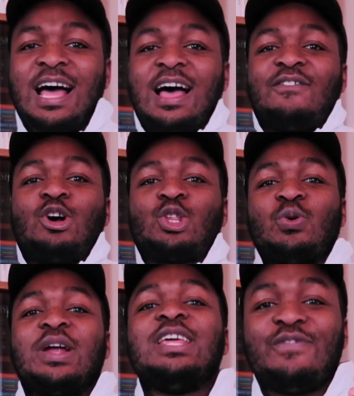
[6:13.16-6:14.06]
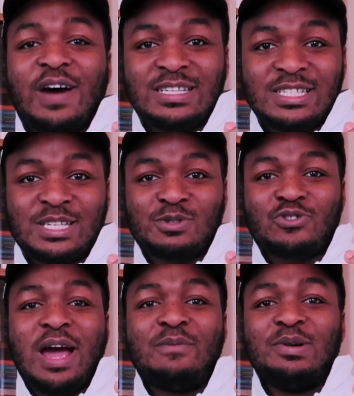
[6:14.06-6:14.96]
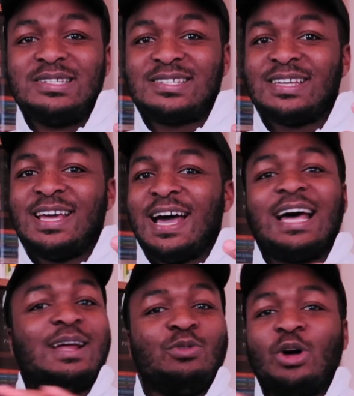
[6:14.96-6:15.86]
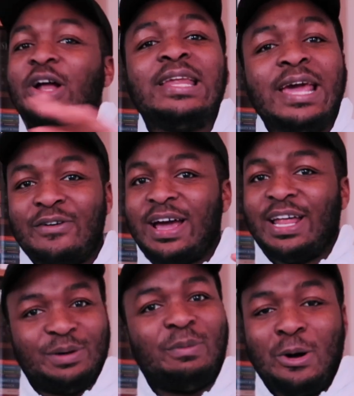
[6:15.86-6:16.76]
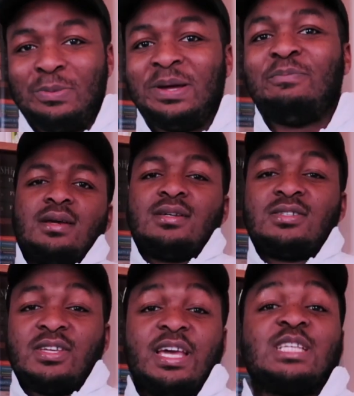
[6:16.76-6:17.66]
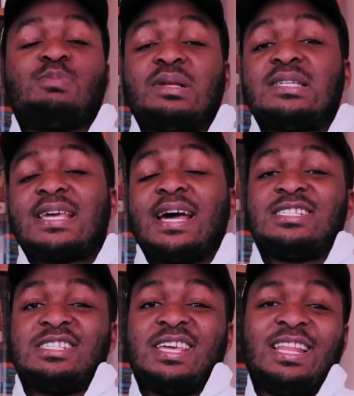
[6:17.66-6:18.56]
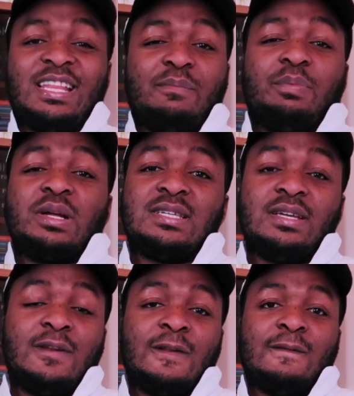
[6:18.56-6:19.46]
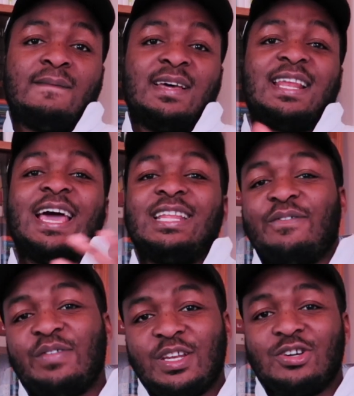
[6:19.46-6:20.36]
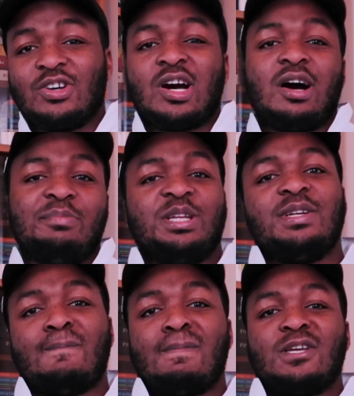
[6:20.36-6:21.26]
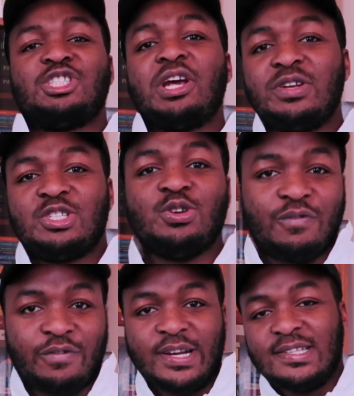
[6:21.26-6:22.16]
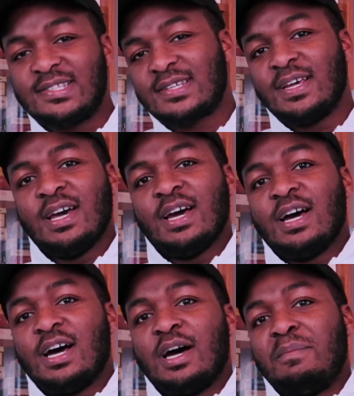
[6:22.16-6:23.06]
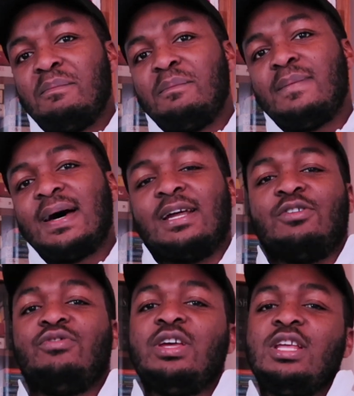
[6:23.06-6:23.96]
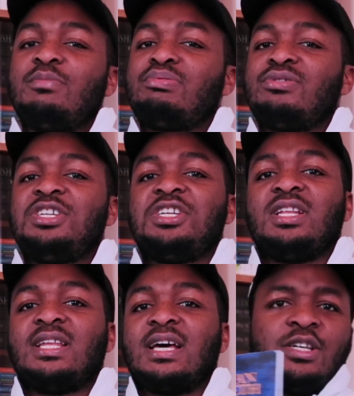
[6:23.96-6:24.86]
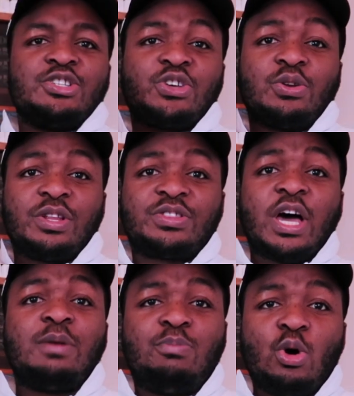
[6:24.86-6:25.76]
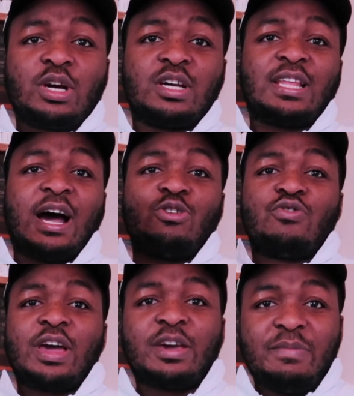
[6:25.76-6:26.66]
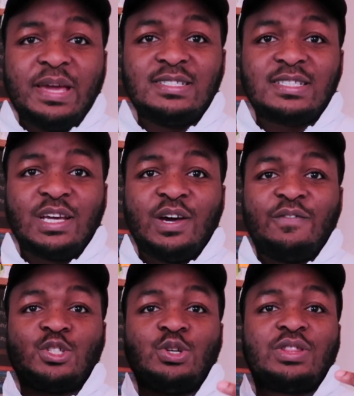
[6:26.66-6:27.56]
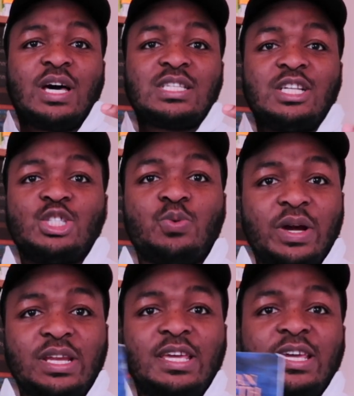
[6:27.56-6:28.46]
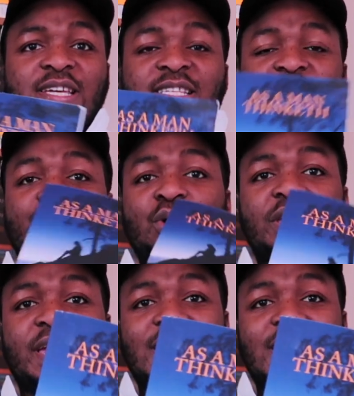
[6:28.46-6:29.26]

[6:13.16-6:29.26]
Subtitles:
I've got 20,000 subscribers, and I'm not near it at the moment. So yes, please, guys, just hit that button, like the video, comment, share it to your friends, and I'd really appreciate that. So the third book that I'd recommend for 2020 is this book here,